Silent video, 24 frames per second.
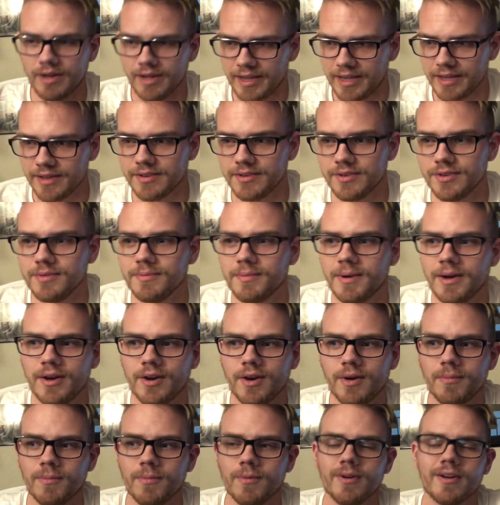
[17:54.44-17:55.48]
and do my
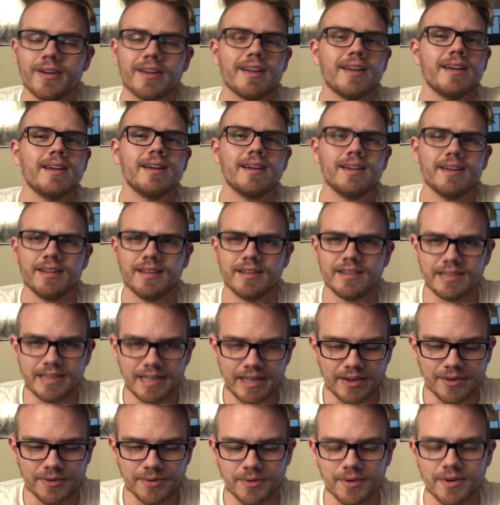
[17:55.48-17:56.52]
homework. And
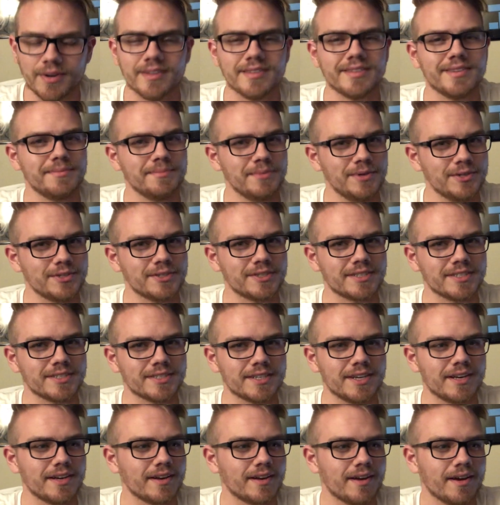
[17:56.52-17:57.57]
later on, the music is
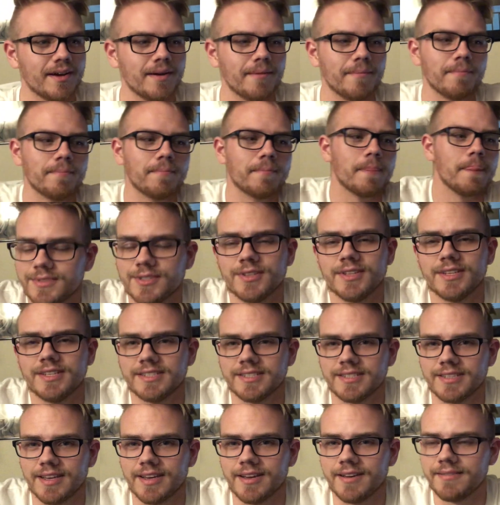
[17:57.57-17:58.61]
gonna come. So
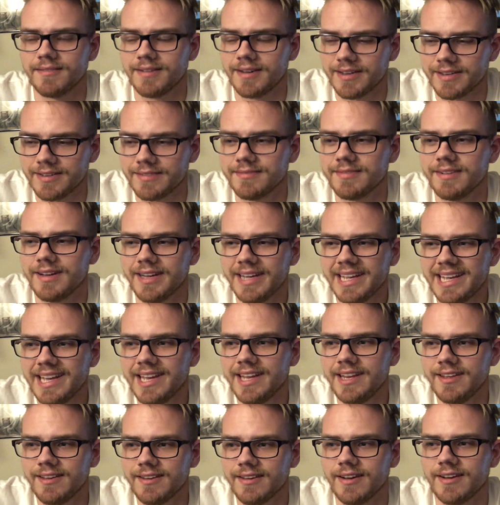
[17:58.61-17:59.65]
that's that. I
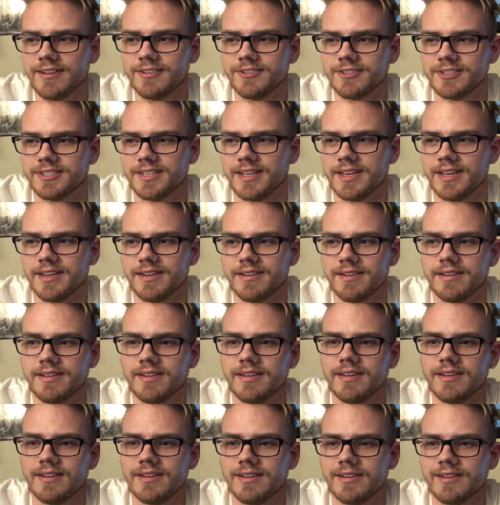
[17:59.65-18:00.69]
get it, I understand.
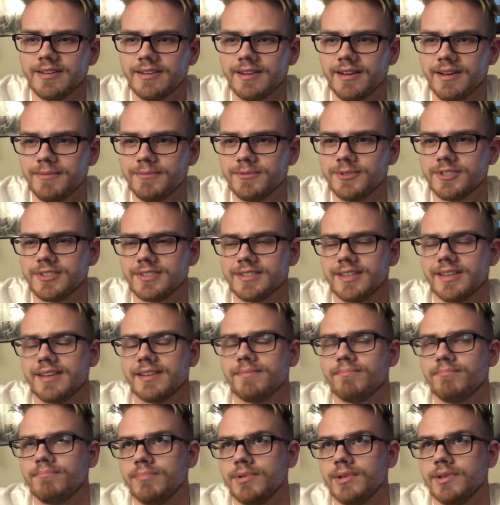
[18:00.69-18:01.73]
I'm just
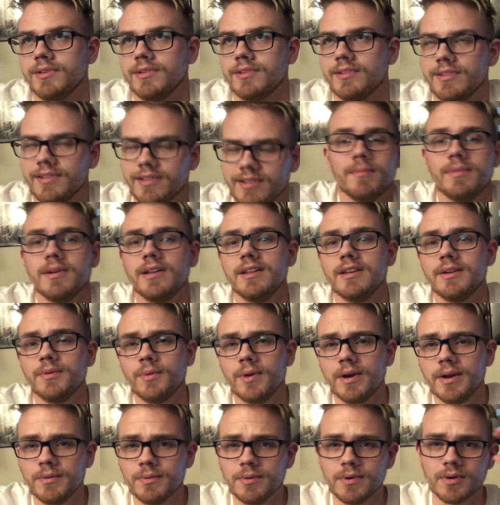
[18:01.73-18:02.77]
like, bleh. But
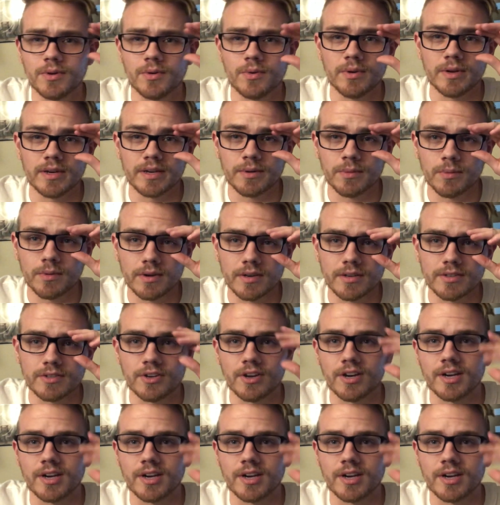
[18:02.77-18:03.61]
anyway, real quick, we're gonna